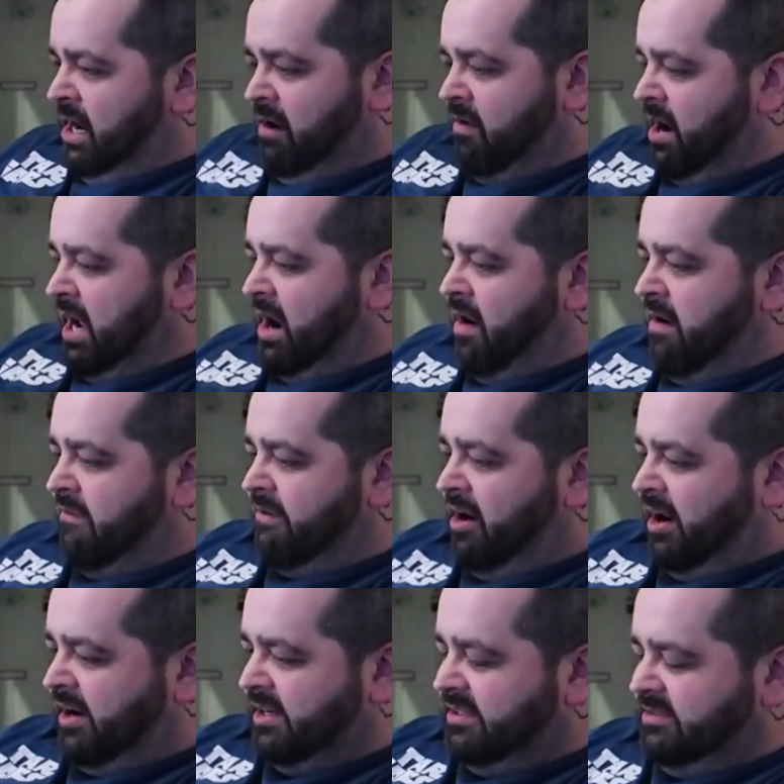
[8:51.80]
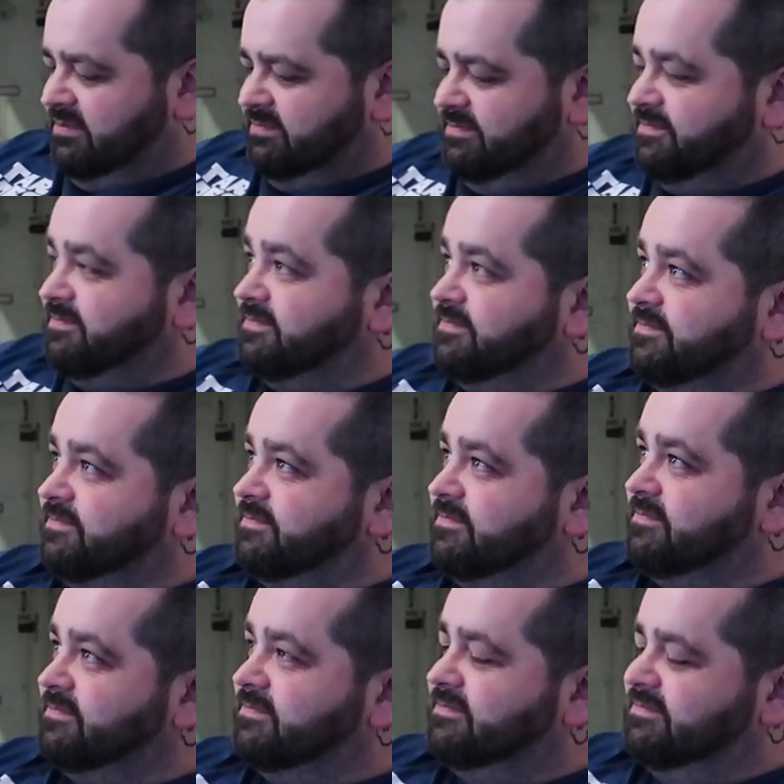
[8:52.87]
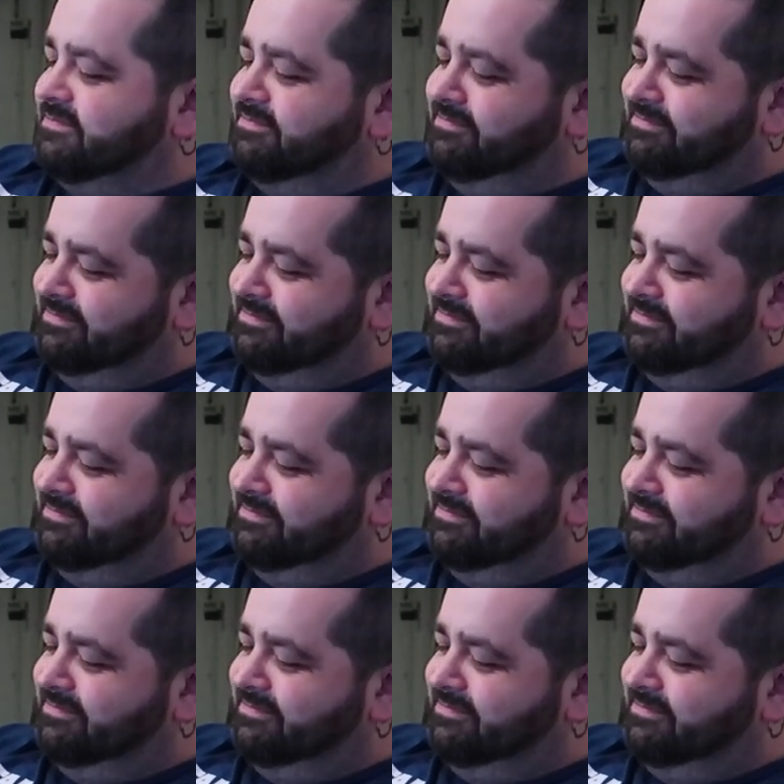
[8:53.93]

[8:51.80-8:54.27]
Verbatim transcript: what are you going for? Mini build.